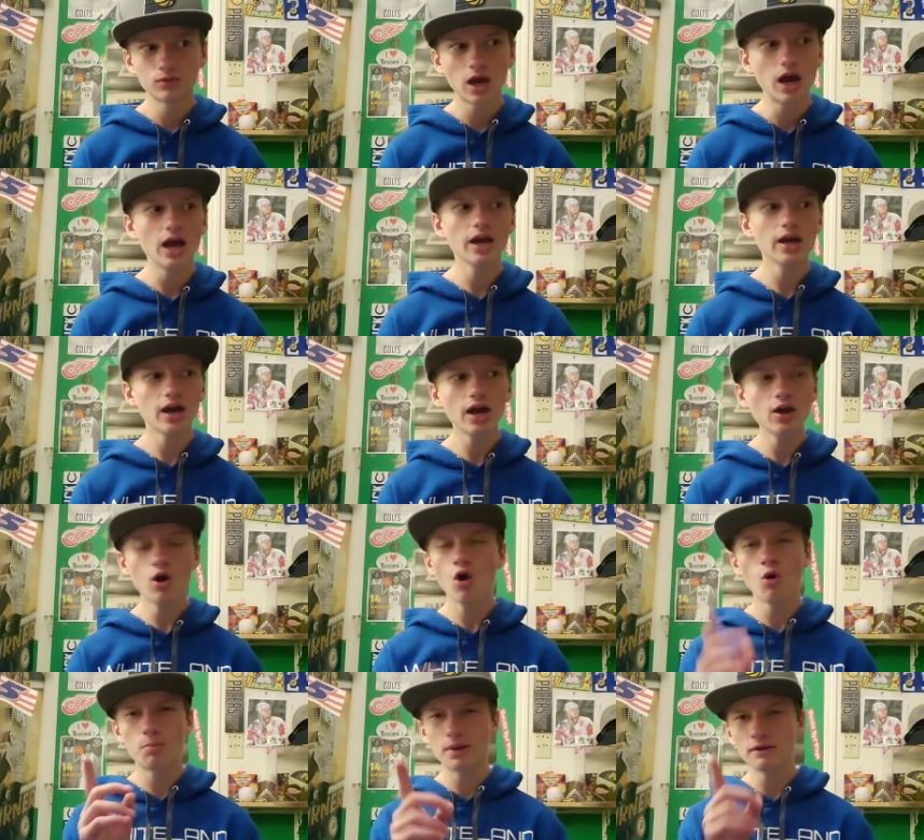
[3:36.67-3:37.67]
I, I
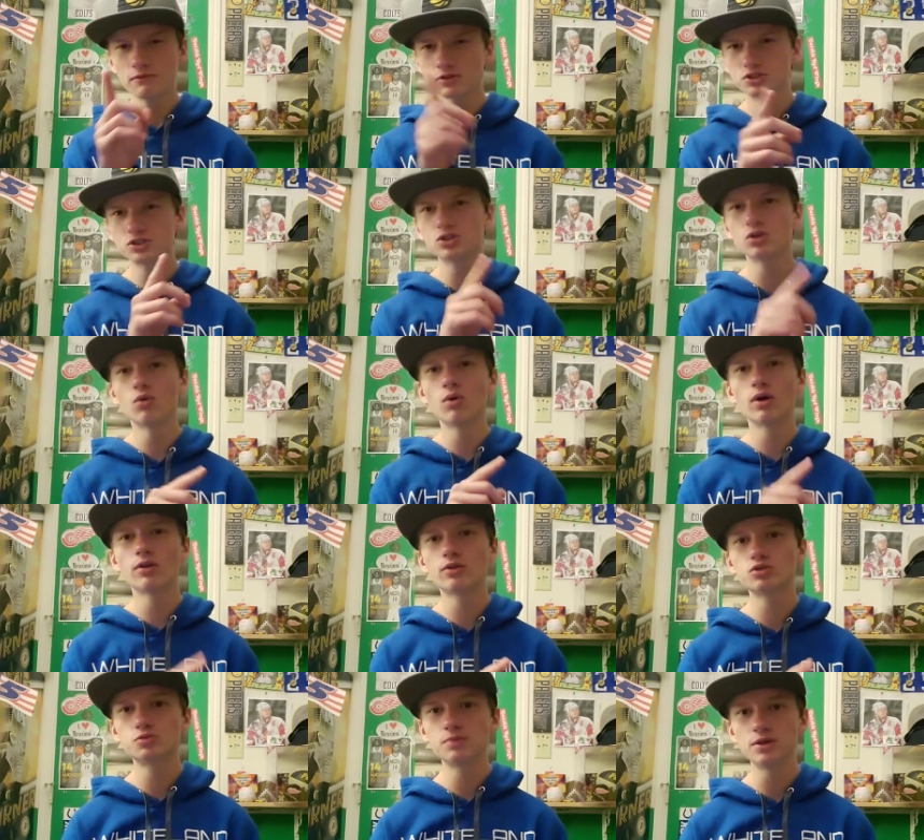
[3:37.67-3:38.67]
hope every single one of
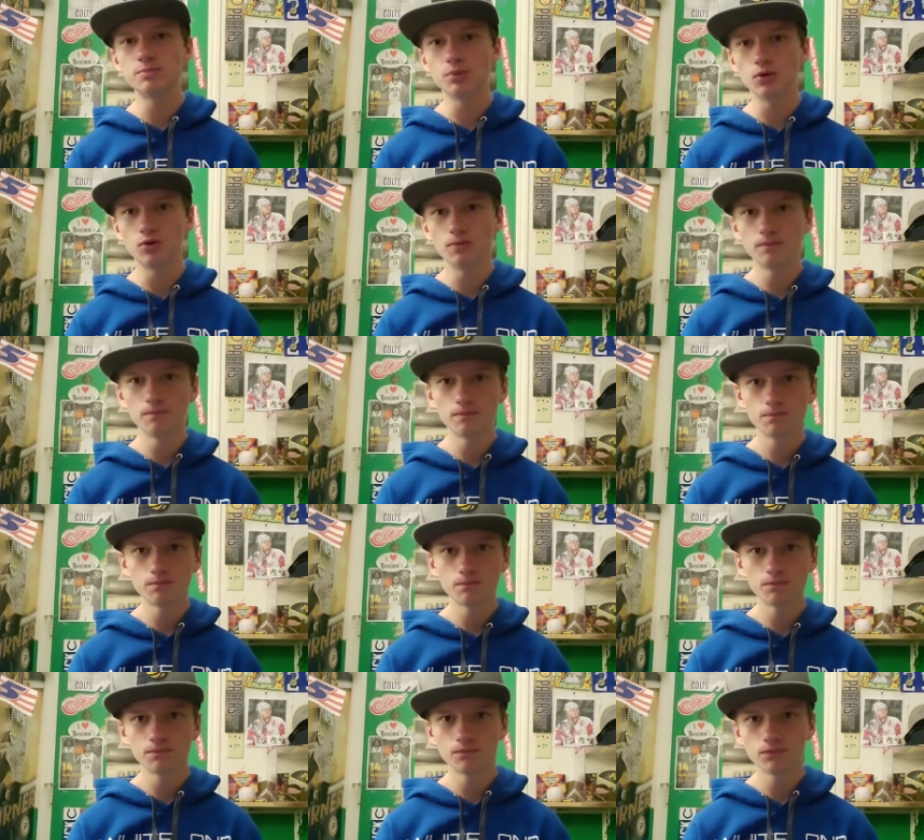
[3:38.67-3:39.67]
those people
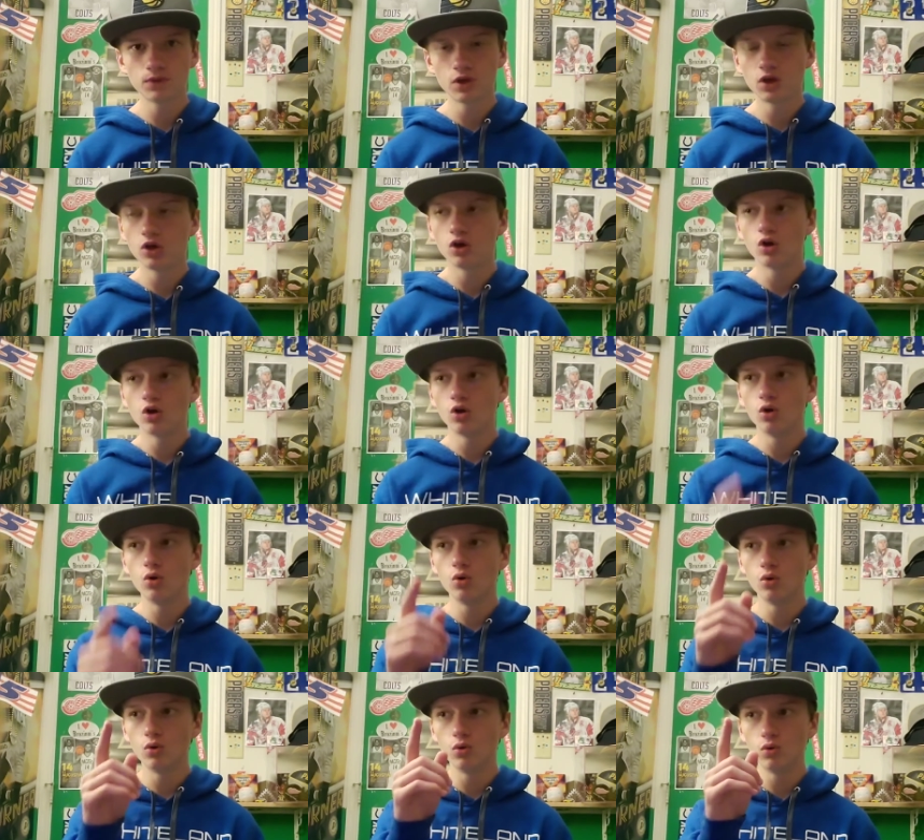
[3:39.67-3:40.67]

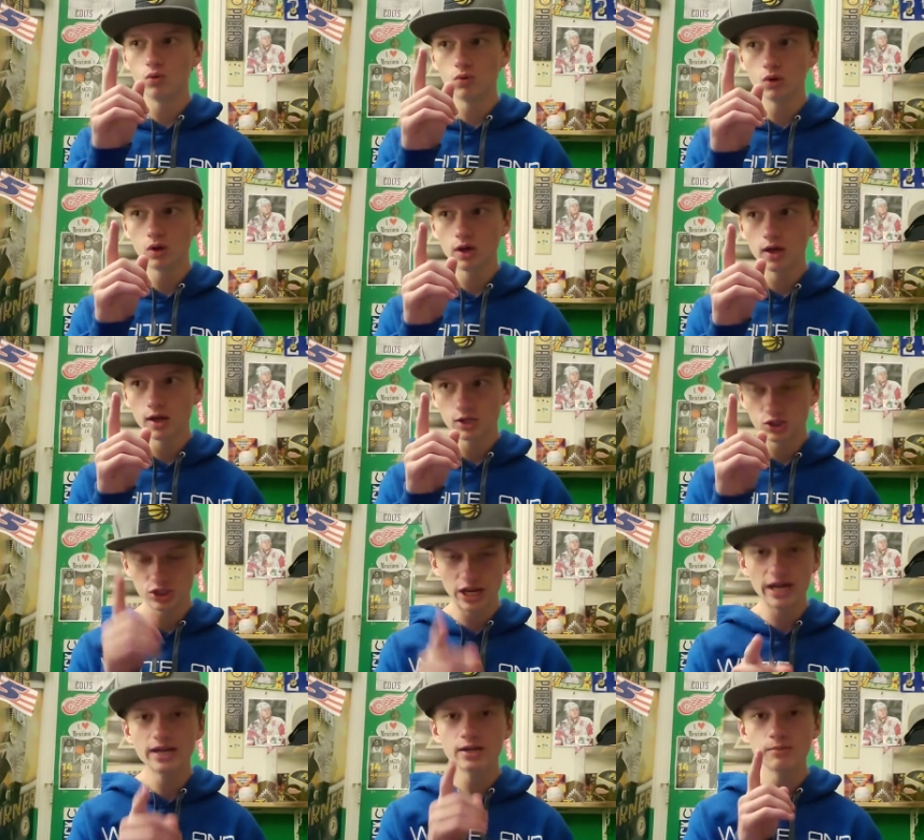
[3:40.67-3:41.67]
who
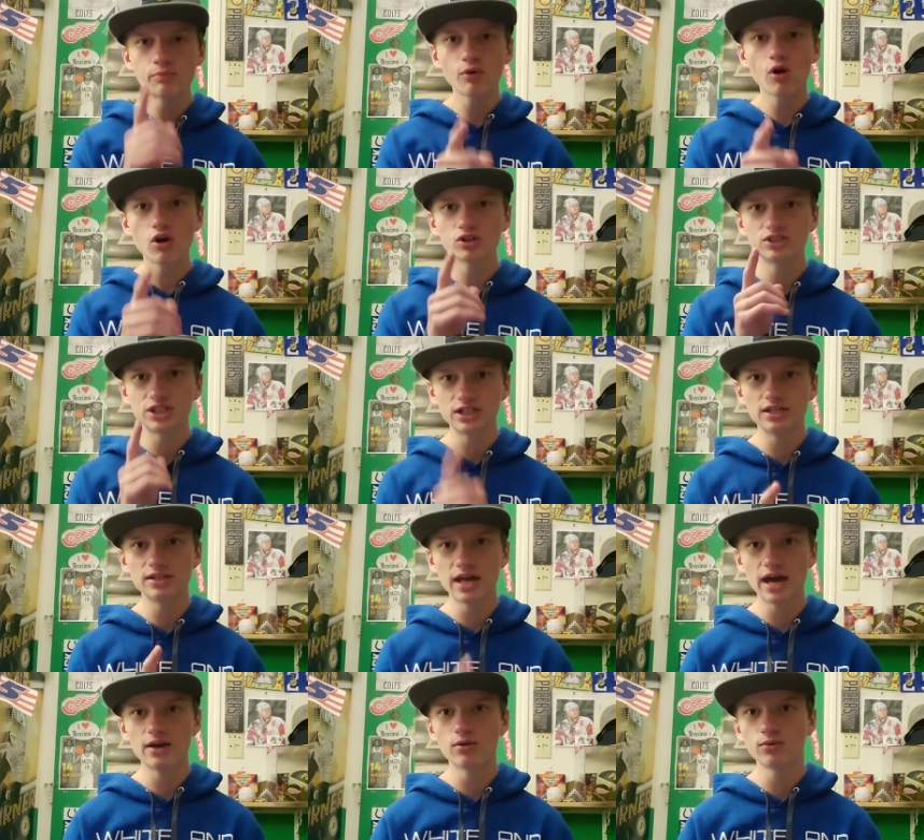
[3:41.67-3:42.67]
Shannon Brogdon in
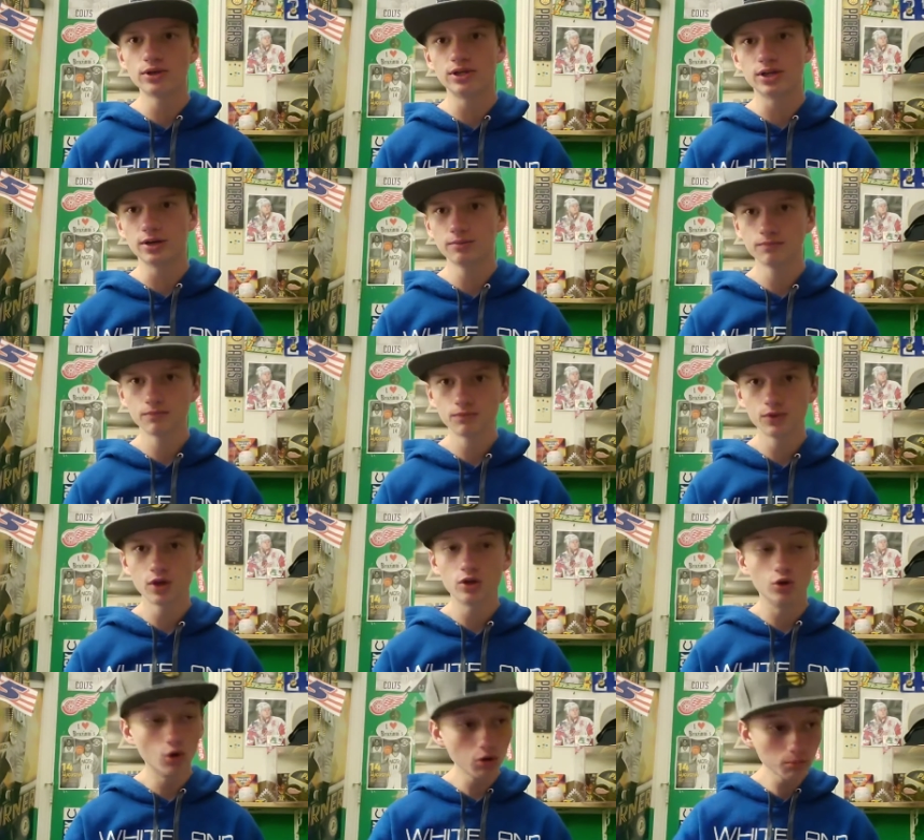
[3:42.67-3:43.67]
that arena,
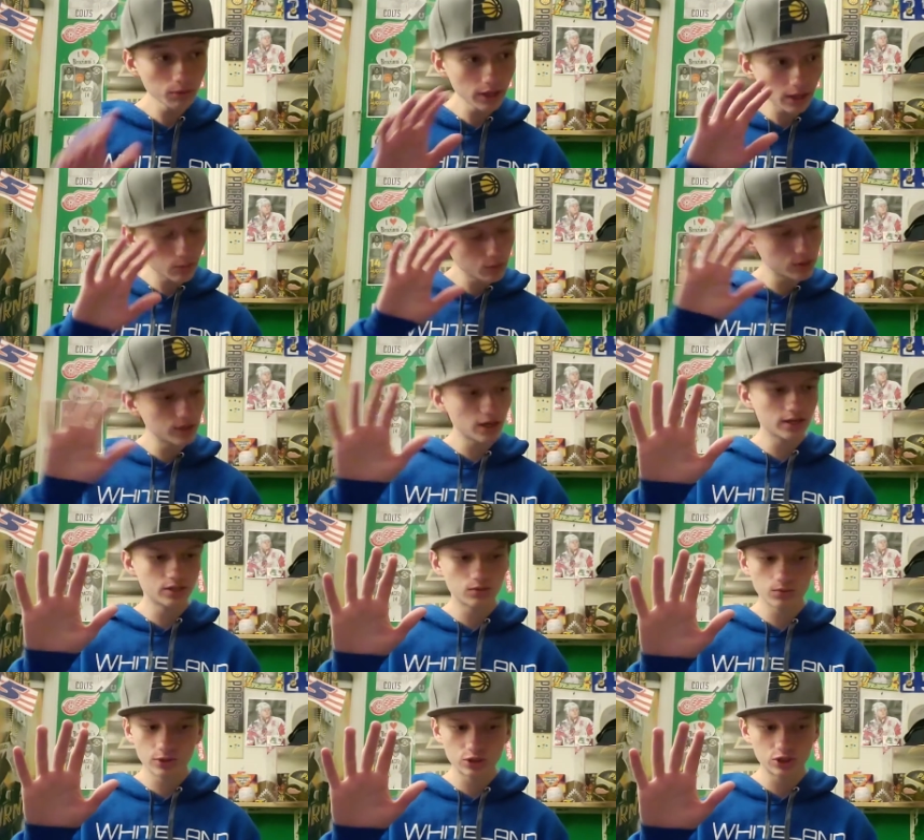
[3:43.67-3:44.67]
normally I would not
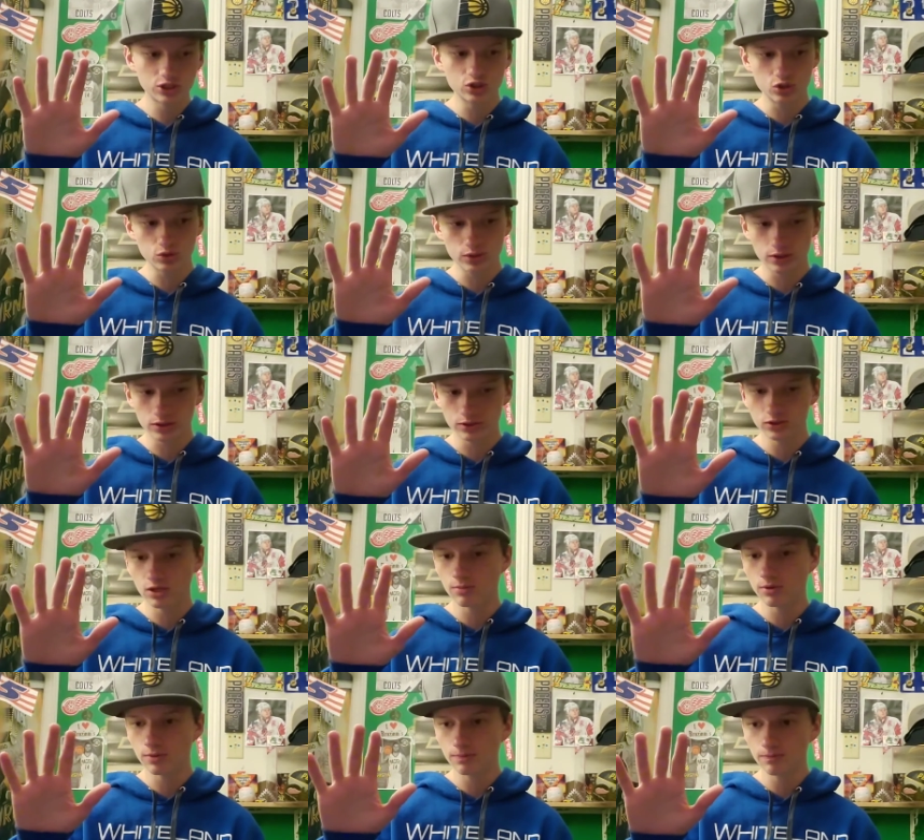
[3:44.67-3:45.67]
wish injury on
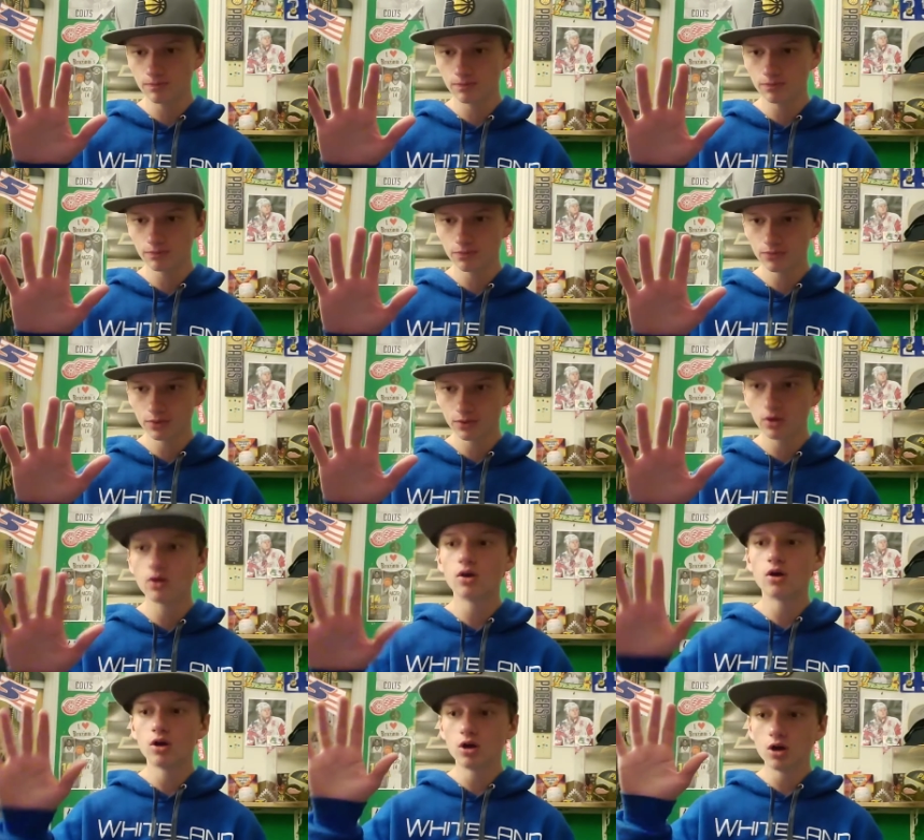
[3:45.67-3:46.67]
someone.
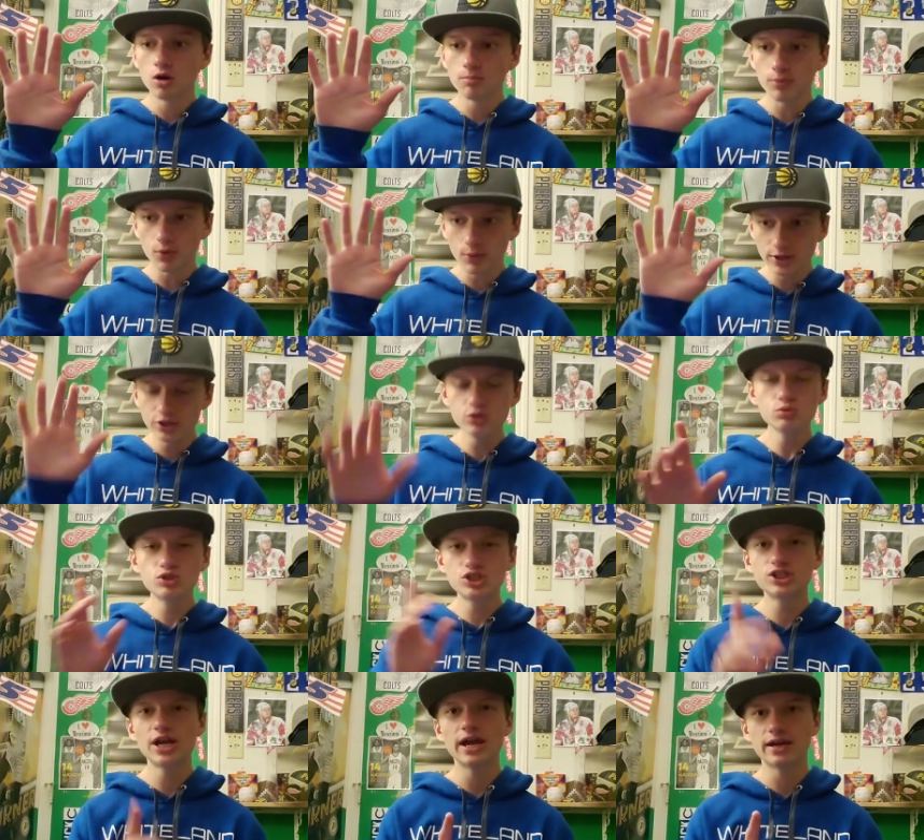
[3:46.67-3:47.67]
But when you
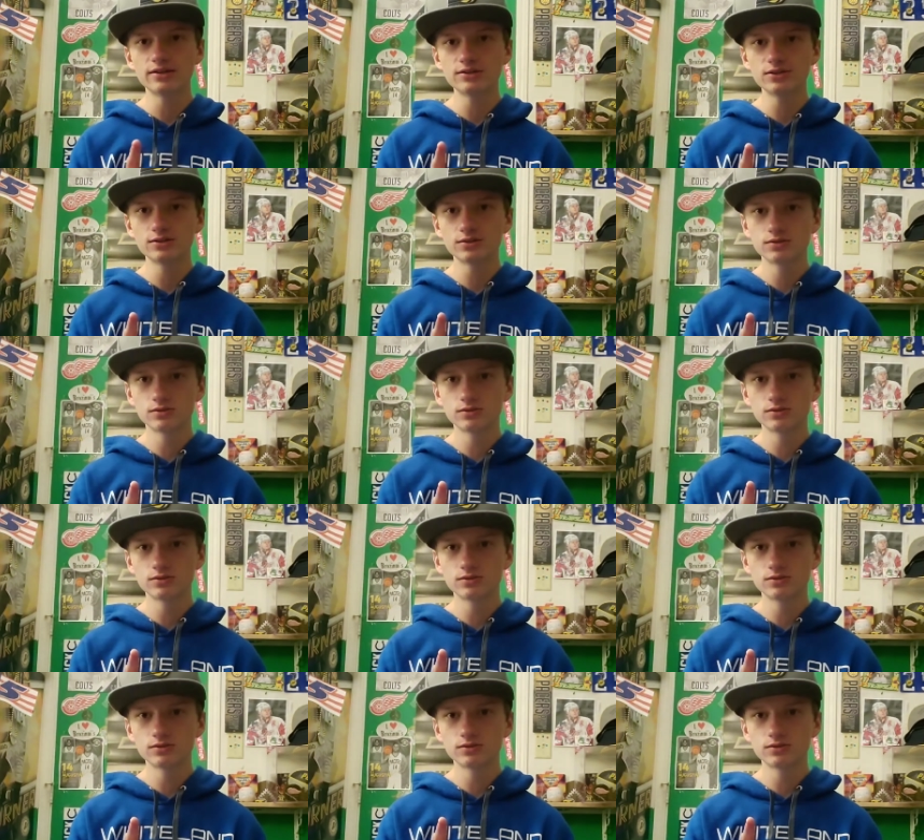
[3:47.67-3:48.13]
chant